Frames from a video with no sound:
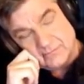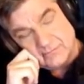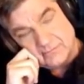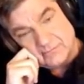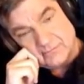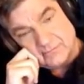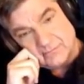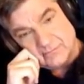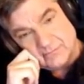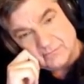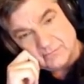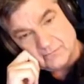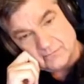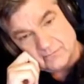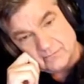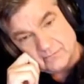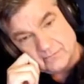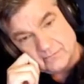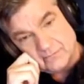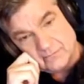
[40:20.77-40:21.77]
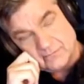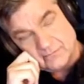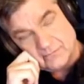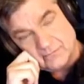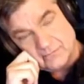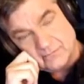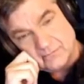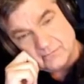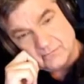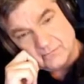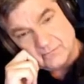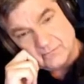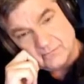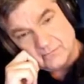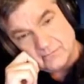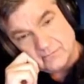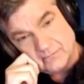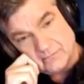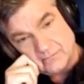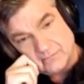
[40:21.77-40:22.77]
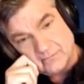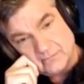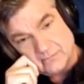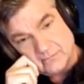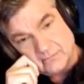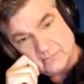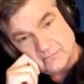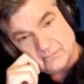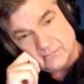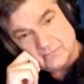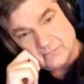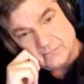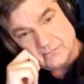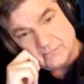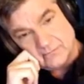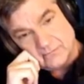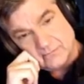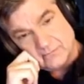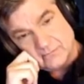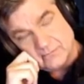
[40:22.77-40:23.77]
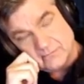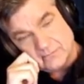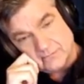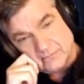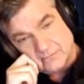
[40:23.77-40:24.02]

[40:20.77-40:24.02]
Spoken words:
(silent)